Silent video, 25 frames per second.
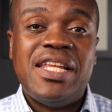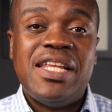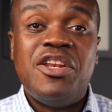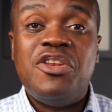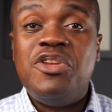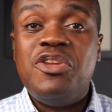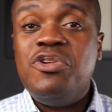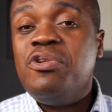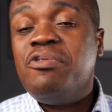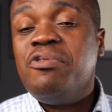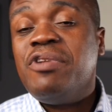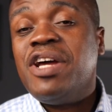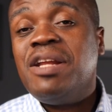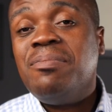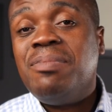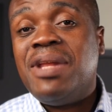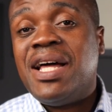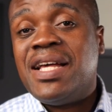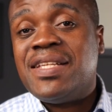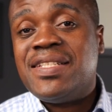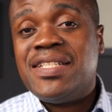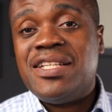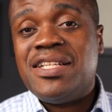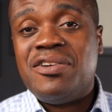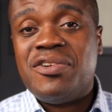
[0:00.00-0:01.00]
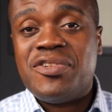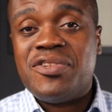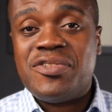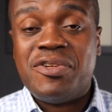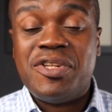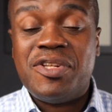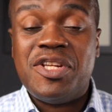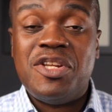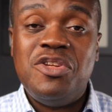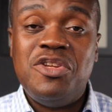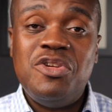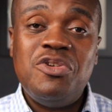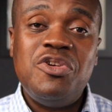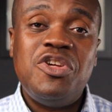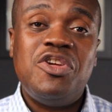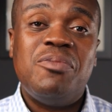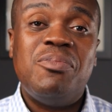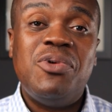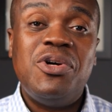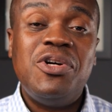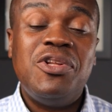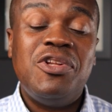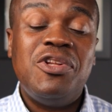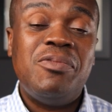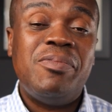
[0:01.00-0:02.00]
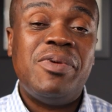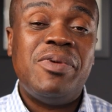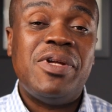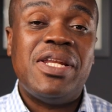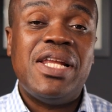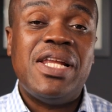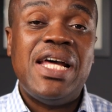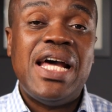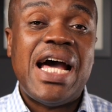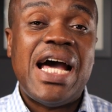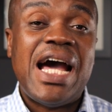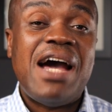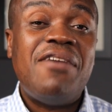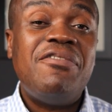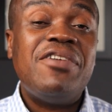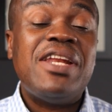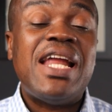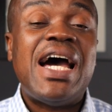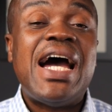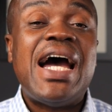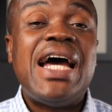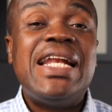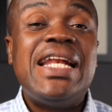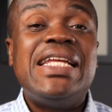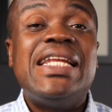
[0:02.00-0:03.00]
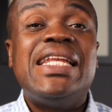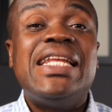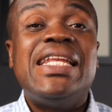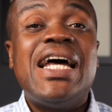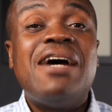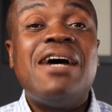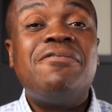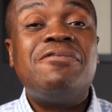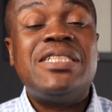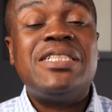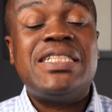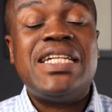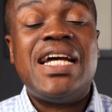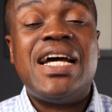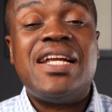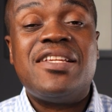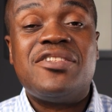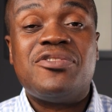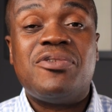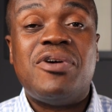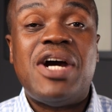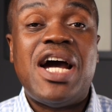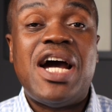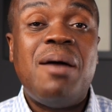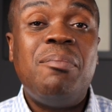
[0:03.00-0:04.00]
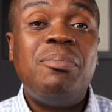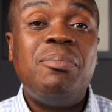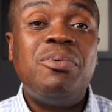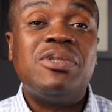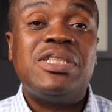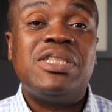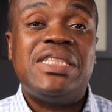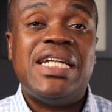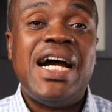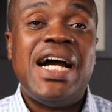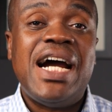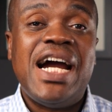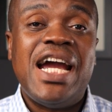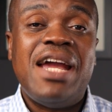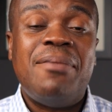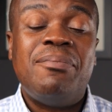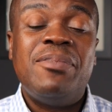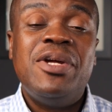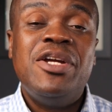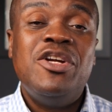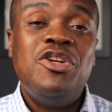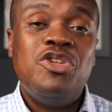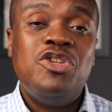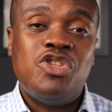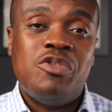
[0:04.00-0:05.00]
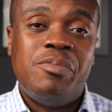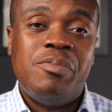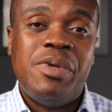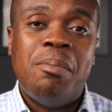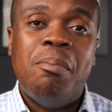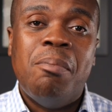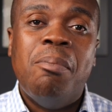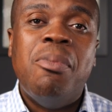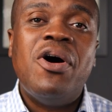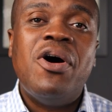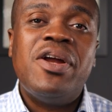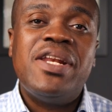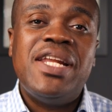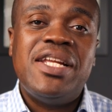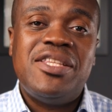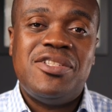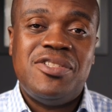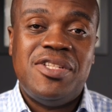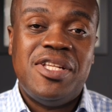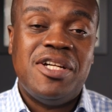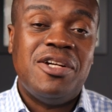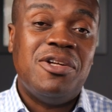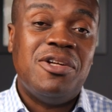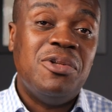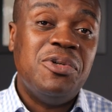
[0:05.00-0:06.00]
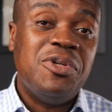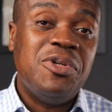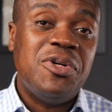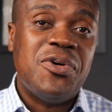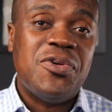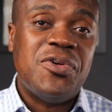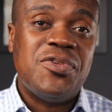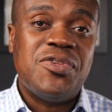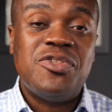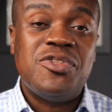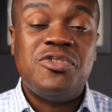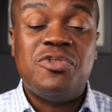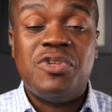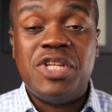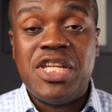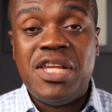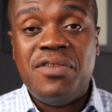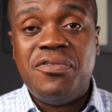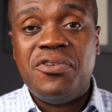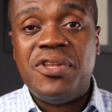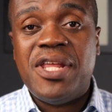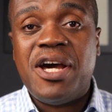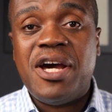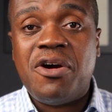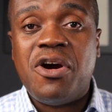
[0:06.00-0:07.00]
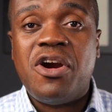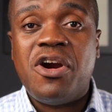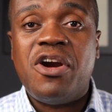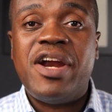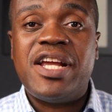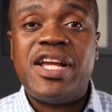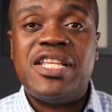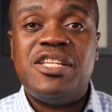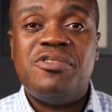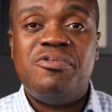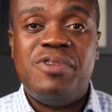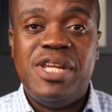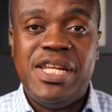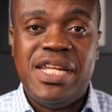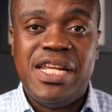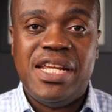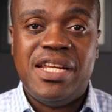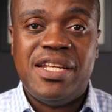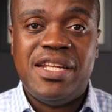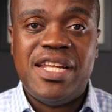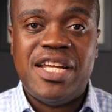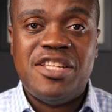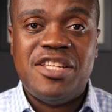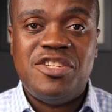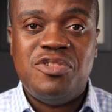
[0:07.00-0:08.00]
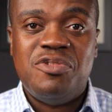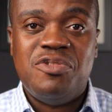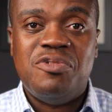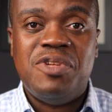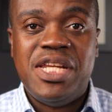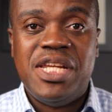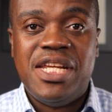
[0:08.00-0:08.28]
the new red blood cells or the new hemoglobin haven't had enough chance or ample time to be bonded to the glucose to give you that correct reading that you